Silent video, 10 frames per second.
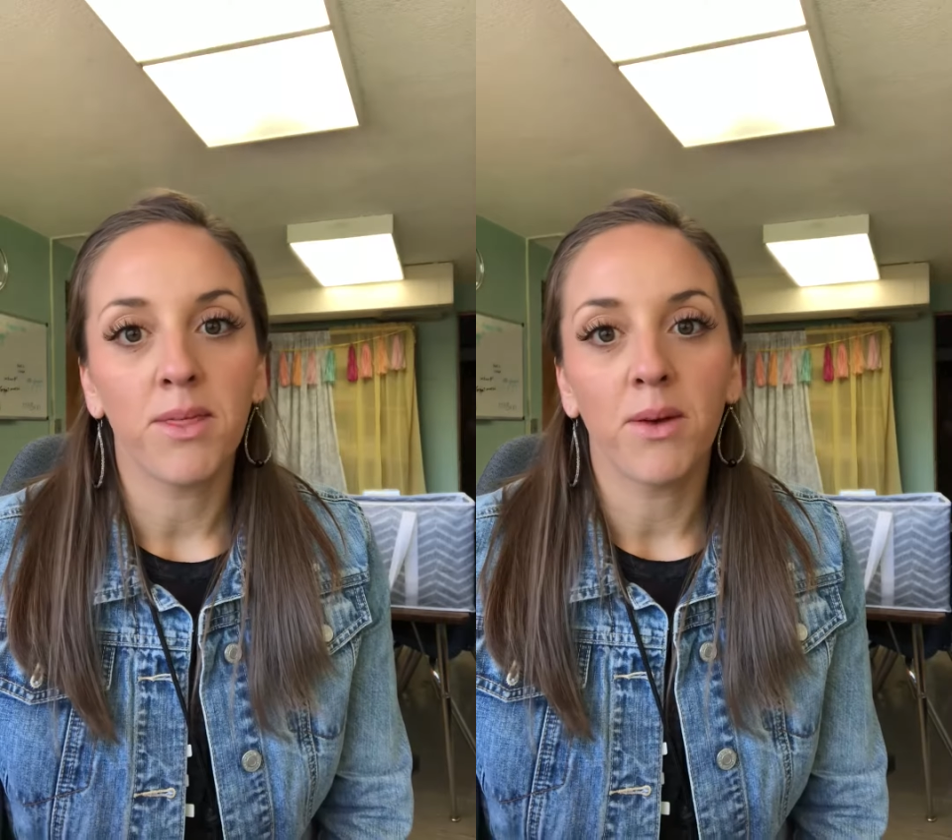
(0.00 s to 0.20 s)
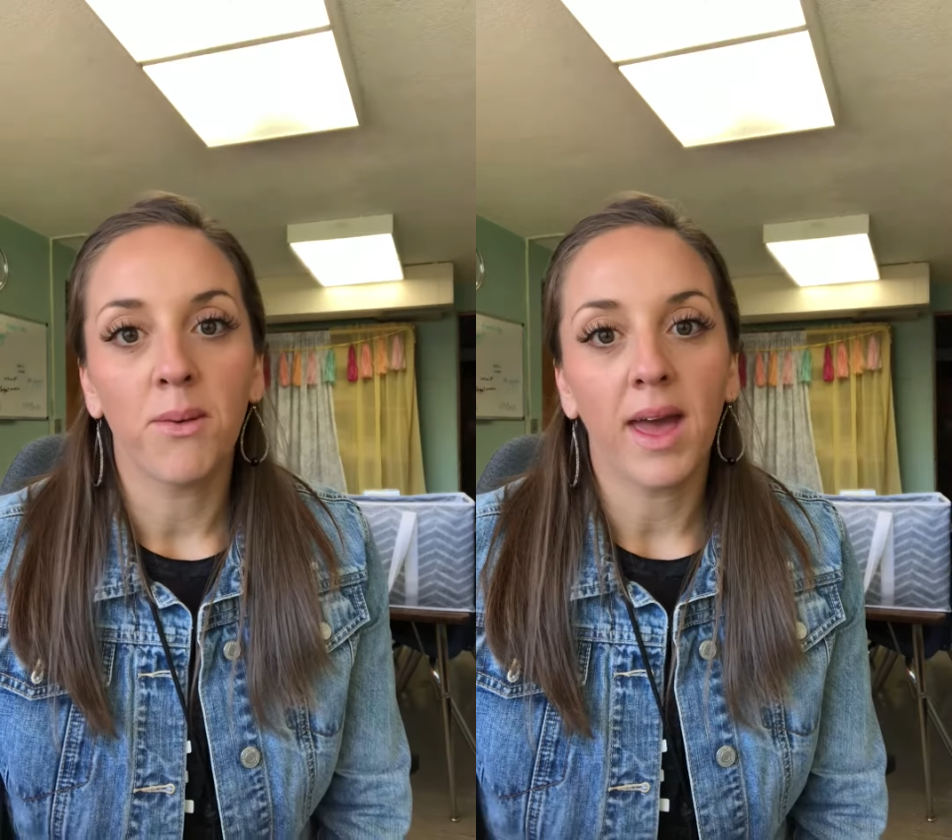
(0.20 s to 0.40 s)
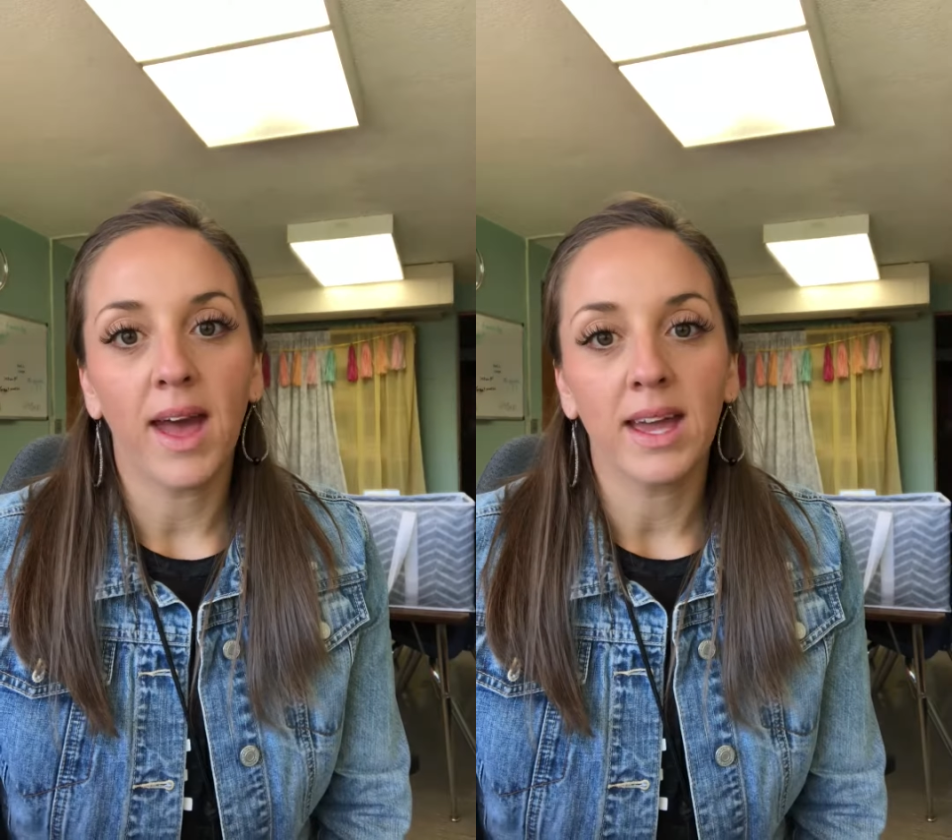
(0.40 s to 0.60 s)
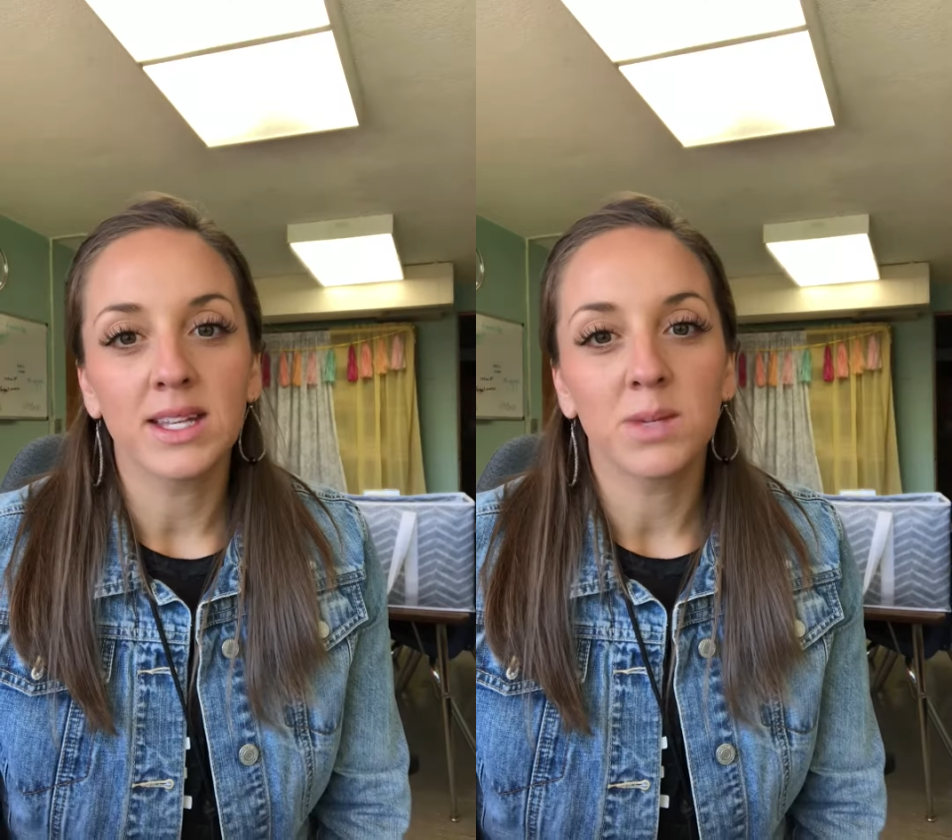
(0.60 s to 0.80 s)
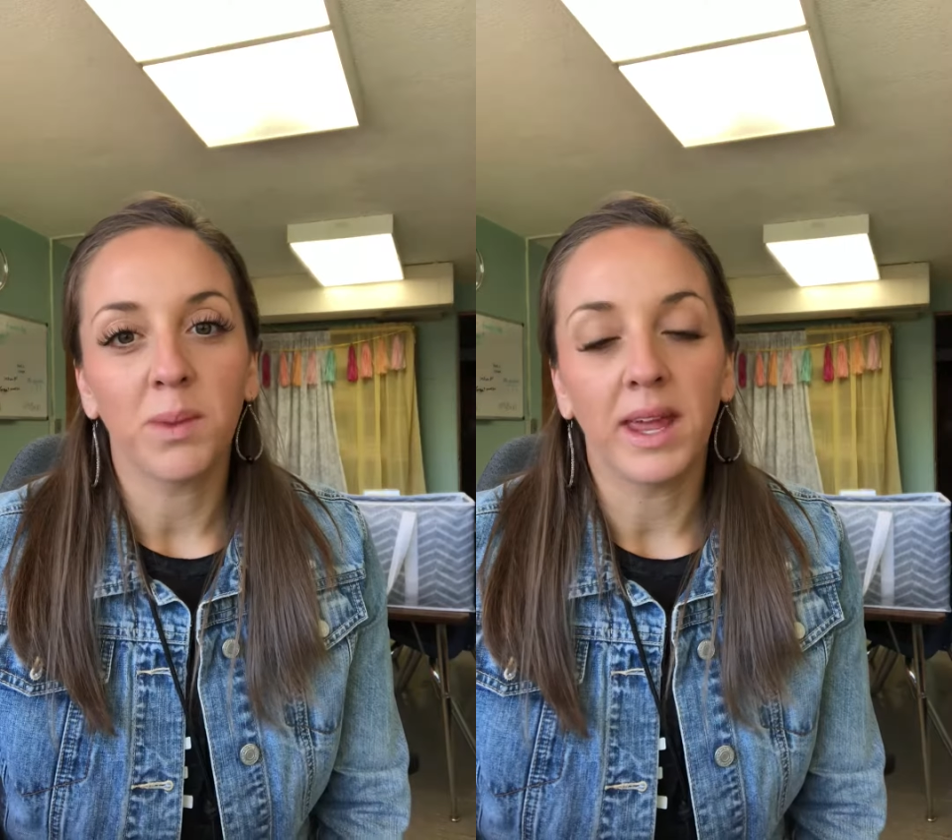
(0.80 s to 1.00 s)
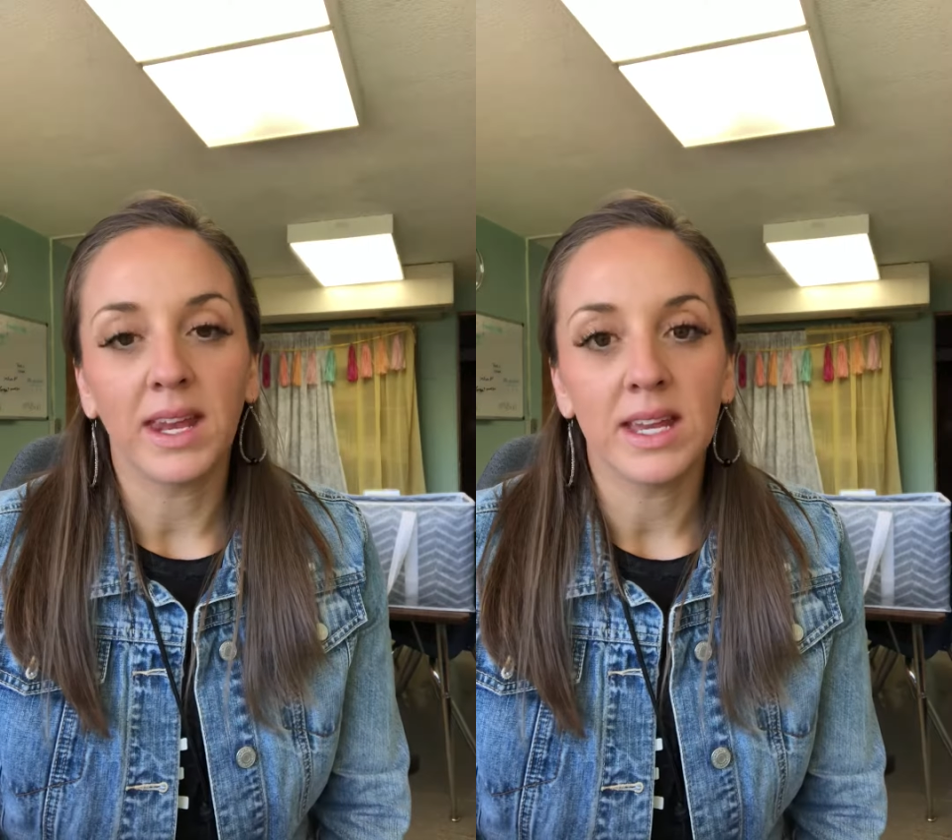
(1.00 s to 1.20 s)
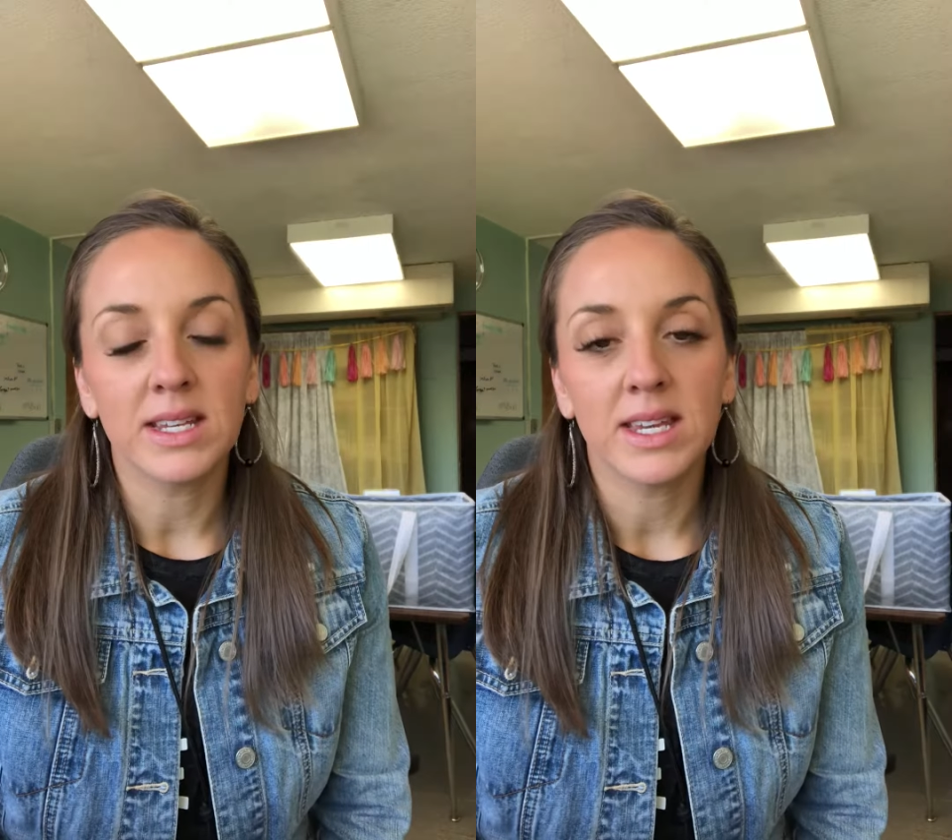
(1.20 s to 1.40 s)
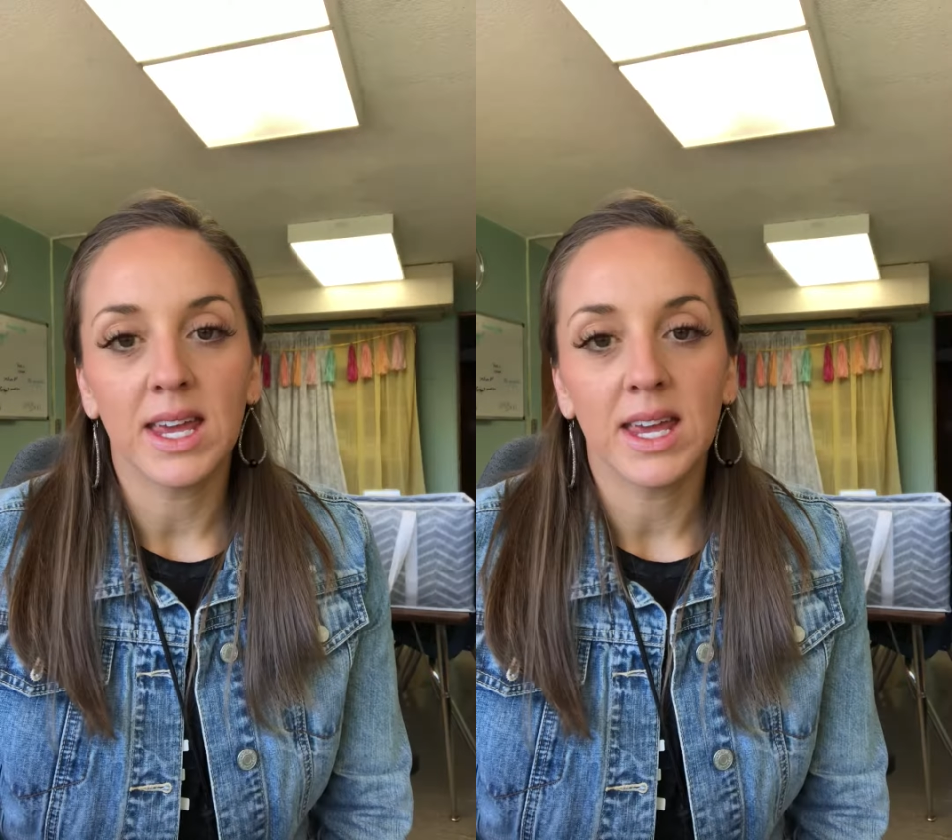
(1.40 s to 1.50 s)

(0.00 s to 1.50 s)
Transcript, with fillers: the way I explain it